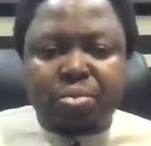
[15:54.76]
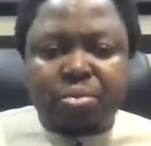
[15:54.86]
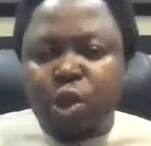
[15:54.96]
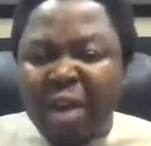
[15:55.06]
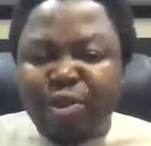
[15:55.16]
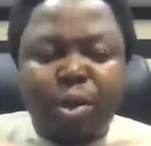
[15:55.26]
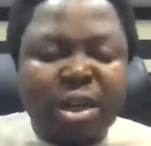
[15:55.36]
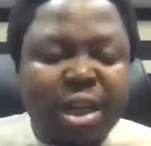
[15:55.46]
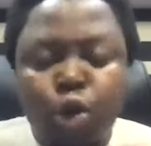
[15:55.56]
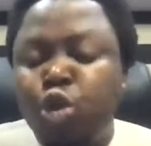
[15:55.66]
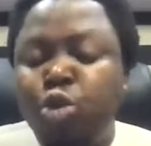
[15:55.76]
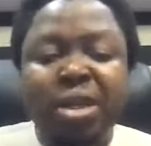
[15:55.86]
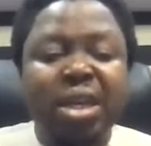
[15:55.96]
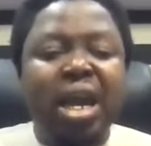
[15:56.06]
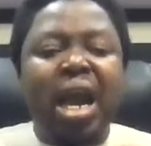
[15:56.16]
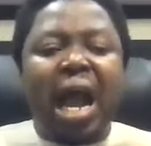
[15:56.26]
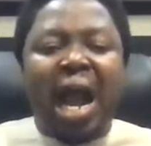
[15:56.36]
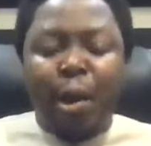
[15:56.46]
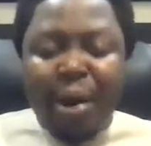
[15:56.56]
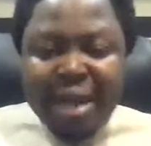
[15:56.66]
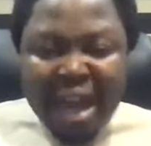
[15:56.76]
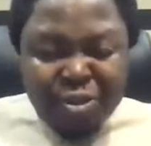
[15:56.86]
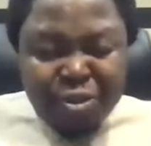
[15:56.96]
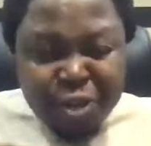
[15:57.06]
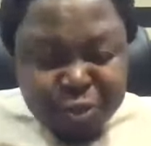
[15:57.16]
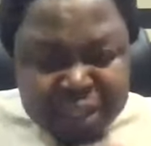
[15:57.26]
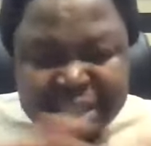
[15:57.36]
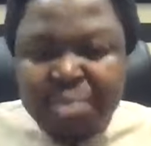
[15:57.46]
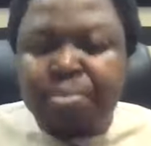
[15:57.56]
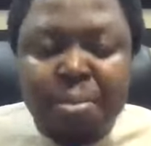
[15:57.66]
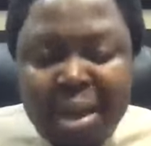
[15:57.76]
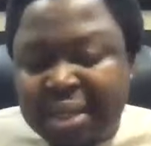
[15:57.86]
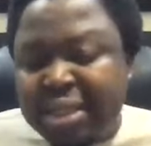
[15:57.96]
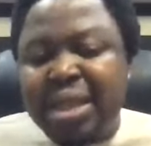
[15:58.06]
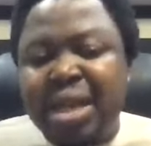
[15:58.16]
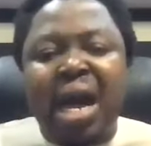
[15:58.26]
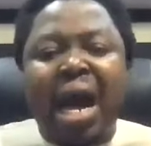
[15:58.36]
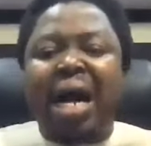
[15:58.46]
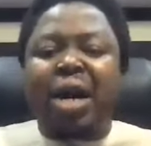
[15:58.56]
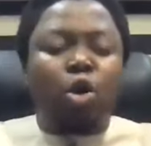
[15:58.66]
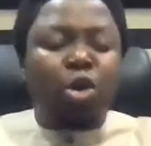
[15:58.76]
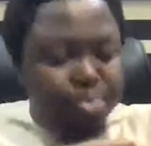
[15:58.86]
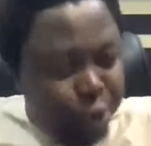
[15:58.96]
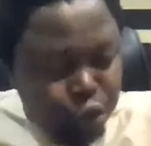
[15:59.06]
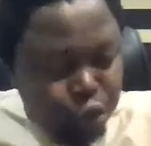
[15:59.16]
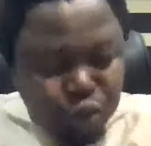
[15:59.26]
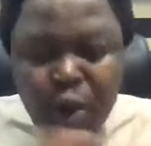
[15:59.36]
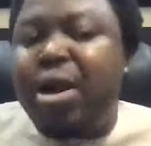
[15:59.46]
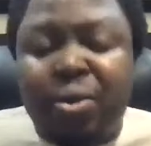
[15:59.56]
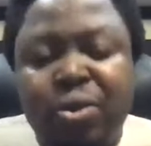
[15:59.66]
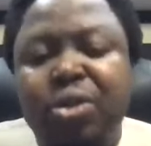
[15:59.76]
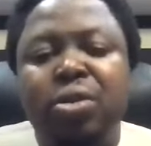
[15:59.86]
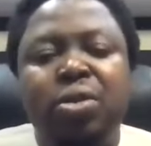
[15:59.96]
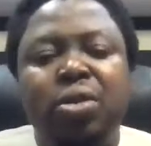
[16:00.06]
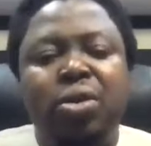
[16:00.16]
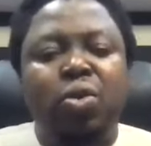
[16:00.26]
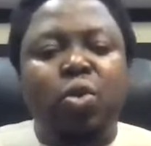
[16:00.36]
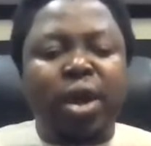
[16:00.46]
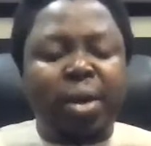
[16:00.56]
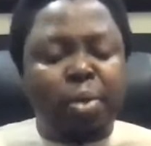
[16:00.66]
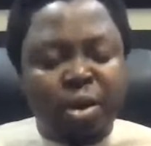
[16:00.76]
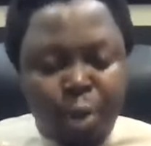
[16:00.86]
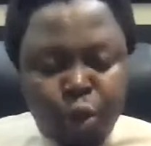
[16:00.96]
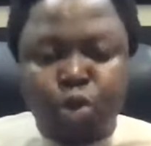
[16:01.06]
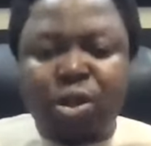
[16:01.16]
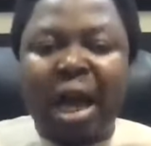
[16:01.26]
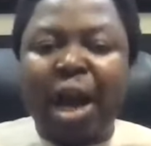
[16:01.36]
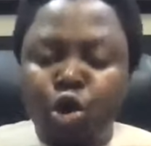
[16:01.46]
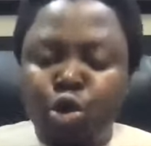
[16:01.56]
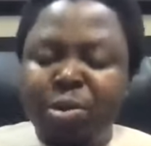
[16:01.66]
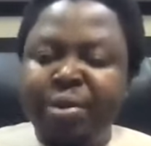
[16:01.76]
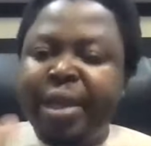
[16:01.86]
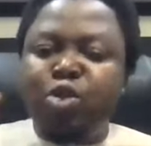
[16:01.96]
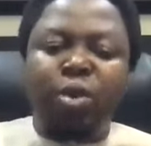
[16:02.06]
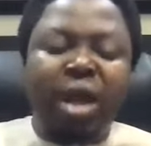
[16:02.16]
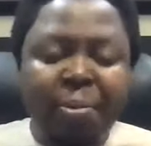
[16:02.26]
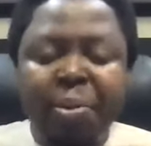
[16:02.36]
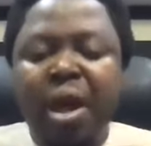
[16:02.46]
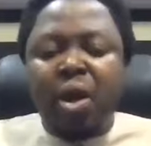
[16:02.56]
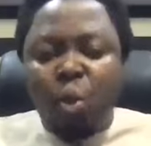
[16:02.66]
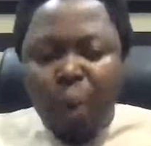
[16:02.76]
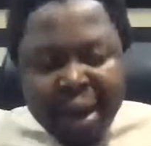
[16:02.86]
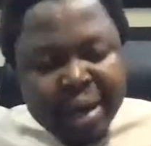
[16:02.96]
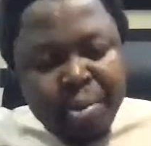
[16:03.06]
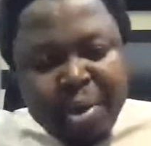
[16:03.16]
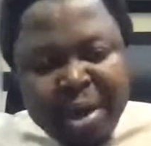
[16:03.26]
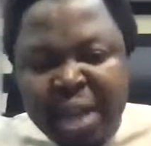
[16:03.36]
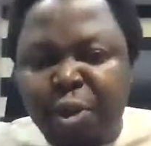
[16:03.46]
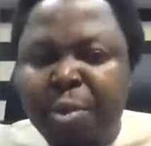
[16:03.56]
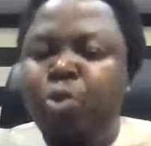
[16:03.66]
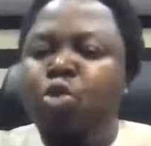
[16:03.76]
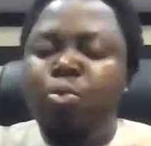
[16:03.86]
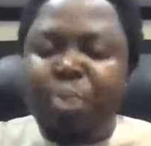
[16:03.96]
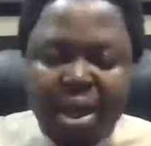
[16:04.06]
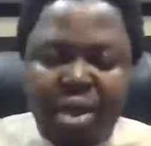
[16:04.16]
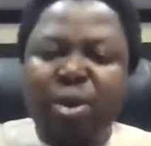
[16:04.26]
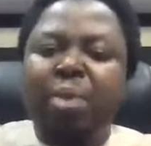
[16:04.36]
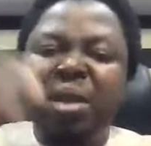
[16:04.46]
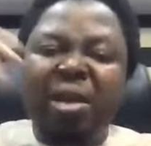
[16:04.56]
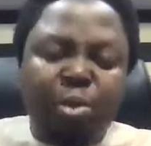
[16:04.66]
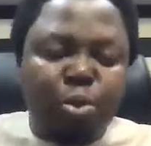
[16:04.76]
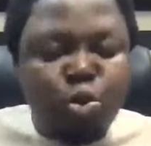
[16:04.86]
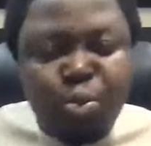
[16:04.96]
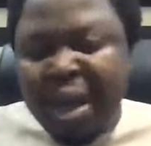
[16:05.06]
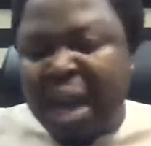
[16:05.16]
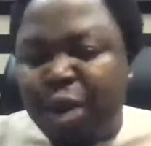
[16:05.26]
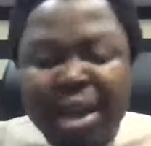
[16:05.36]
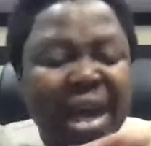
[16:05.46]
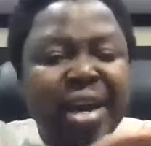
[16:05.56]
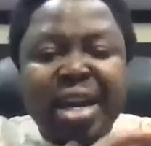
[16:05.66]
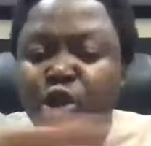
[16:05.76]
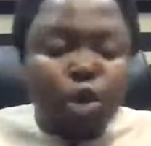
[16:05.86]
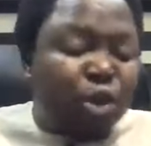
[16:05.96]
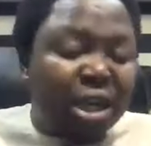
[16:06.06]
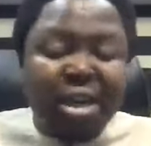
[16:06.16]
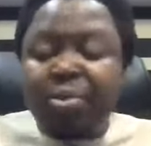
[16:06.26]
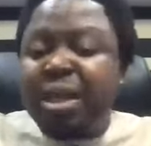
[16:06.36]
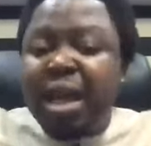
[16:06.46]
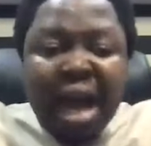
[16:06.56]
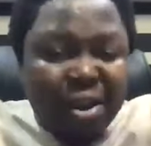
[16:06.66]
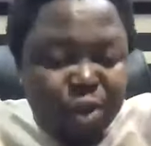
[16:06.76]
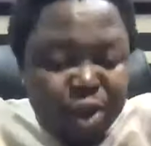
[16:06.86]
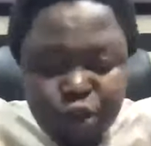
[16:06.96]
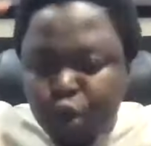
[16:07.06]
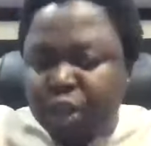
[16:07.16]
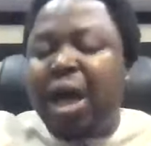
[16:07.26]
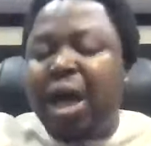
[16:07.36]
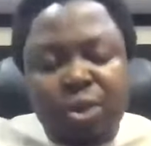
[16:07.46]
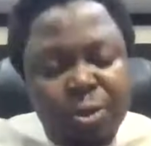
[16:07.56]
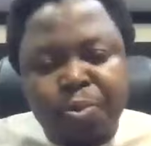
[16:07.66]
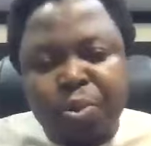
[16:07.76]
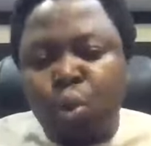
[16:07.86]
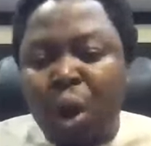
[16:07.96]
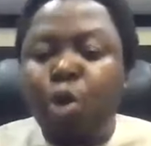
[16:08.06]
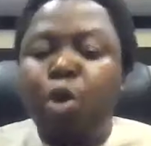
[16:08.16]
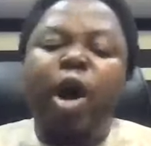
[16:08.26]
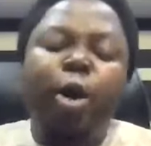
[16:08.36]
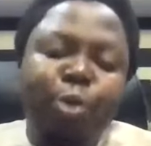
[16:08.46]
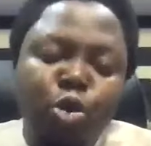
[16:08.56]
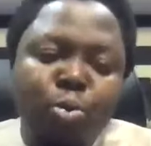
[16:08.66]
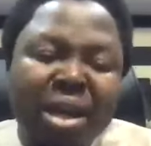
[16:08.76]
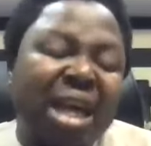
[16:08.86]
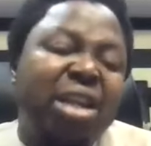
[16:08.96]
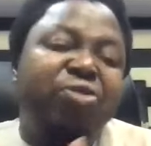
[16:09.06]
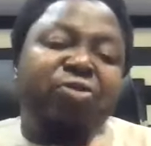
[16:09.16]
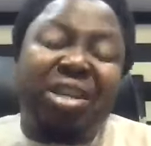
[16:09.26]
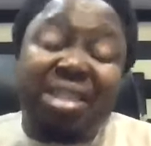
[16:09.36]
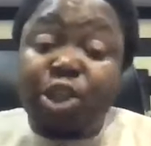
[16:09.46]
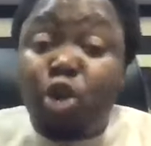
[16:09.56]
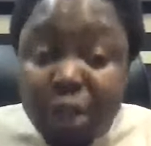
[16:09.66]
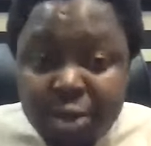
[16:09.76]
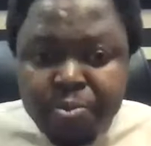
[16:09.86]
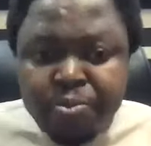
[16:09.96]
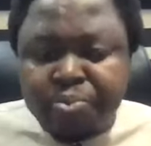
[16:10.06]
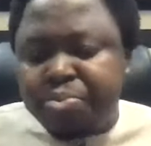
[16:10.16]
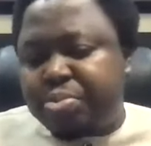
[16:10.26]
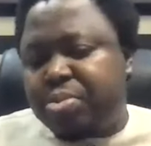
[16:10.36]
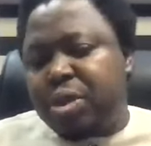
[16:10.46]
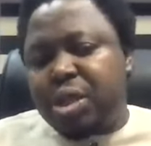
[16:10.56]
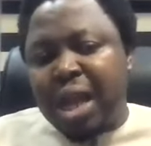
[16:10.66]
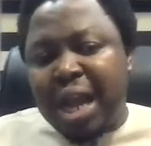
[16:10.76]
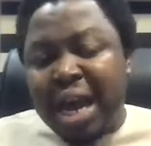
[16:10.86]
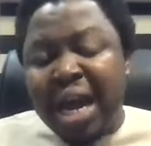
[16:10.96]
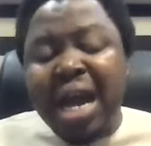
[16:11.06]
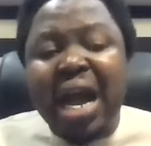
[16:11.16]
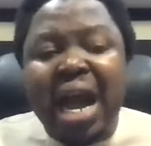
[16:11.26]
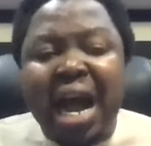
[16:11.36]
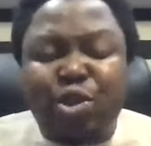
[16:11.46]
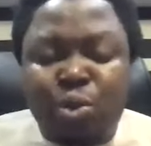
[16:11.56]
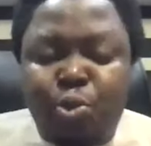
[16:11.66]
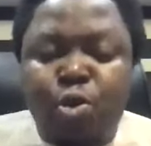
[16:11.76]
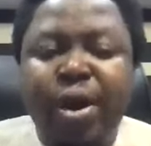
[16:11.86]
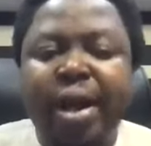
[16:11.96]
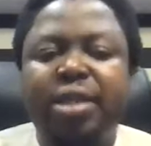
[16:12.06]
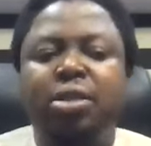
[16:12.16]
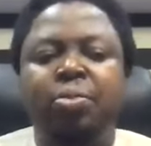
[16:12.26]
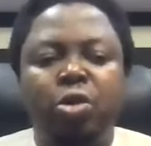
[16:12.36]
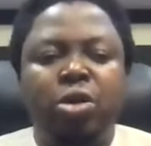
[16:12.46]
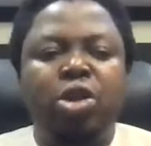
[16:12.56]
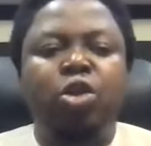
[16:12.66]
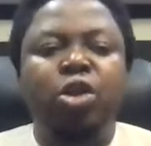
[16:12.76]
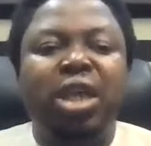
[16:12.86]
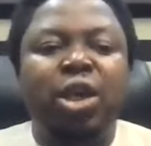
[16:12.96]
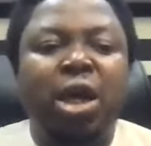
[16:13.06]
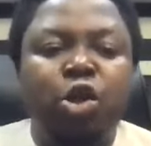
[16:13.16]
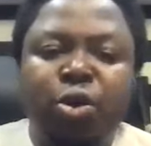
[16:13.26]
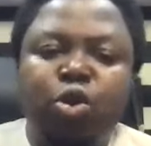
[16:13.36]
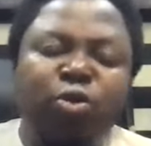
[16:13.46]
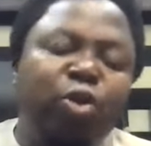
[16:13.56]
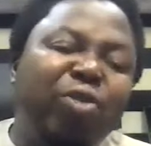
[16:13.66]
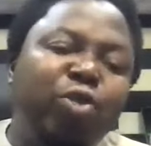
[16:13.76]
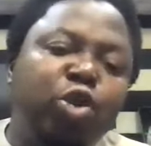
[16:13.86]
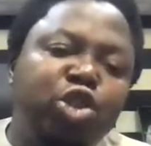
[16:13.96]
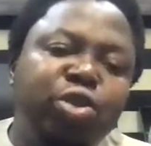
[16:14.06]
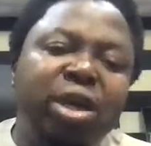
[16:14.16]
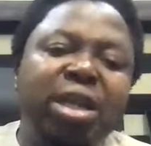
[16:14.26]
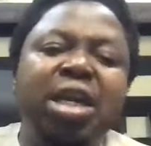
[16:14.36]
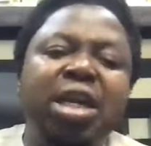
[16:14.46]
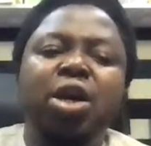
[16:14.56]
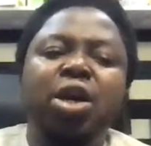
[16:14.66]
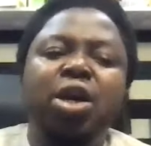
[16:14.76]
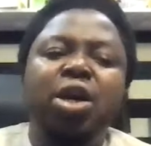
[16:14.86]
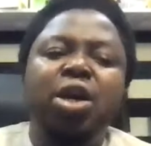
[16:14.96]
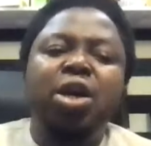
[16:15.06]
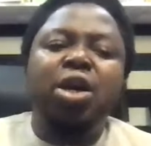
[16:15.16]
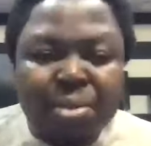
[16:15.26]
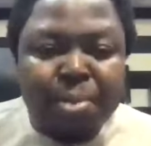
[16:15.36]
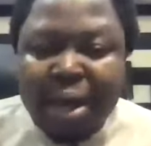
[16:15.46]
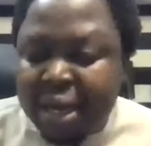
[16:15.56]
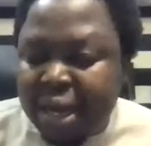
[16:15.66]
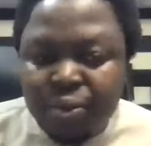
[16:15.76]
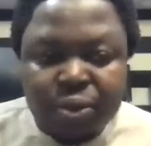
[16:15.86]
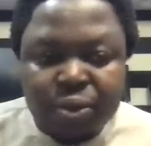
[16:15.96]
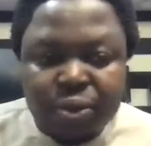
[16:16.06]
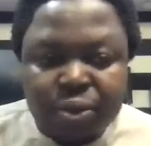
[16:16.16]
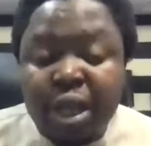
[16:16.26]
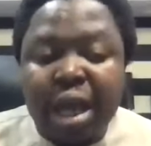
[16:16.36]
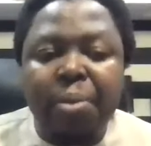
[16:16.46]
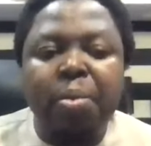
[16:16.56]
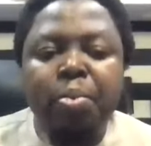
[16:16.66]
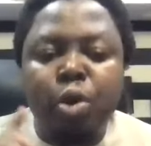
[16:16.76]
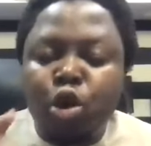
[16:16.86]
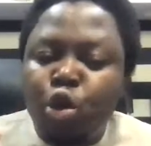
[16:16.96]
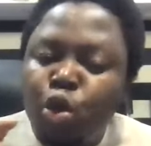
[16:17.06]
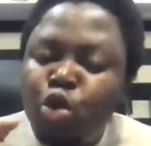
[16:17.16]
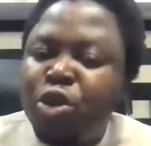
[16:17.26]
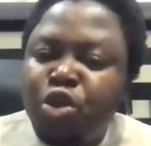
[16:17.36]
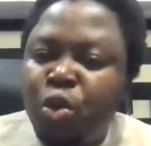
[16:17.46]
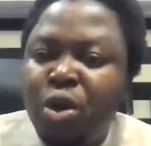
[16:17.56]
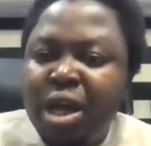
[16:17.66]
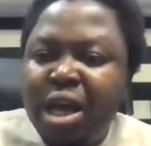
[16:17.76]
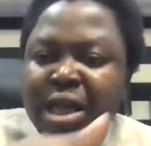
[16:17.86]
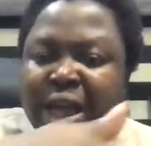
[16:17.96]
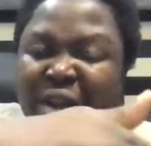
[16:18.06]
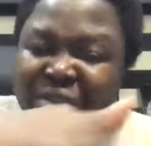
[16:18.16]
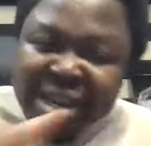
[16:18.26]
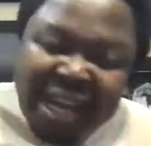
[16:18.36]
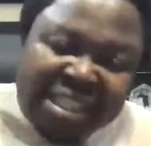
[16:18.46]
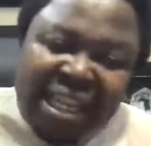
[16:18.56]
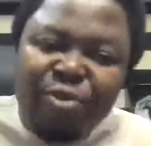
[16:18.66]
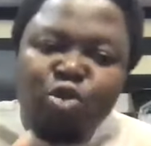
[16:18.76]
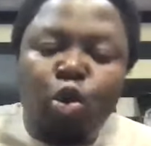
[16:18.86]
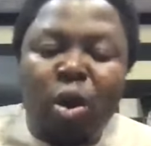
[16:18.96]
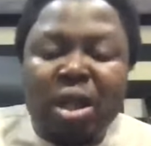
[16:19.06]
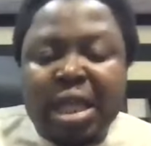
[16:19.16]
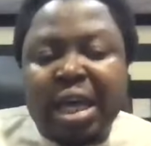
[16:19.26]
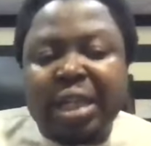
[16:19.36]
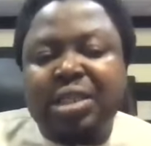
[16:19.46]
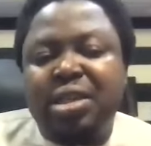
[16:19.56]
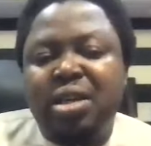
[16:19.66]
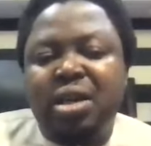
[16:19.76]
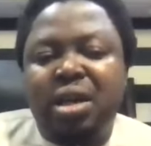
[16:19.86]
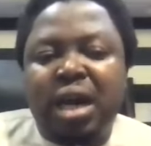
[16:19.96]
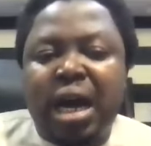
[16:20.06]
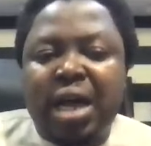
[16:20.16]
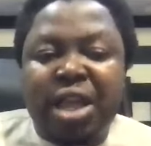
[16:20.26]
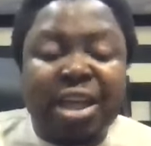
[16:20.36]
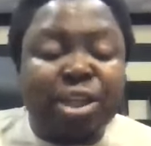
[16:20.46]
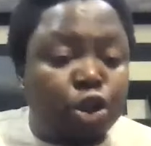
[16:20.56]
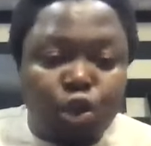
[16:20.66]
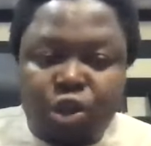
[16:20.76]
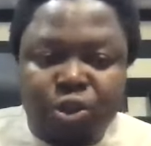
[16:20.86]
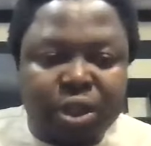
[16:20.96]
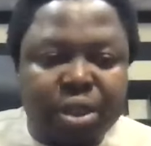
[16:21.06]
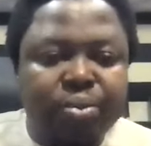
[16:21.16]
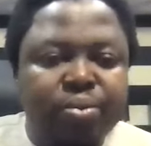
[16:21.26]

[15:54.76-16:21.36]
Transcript: I have somebody here who told me I already have 50 team members and all the bottles are on ground. Okay, but the bottles are going to be released to them when they bring their 4 people who pay. When they bring their 4 people who pay, I've already arranged all the usernames. I've already shown it out. We're going to help you make that a faster journey as we progress. But this is how you can do it. So if you have your children, I'm sure you can use the same bank accounts for them, but you want to ensure that you have a next level lower than that. That is not your children.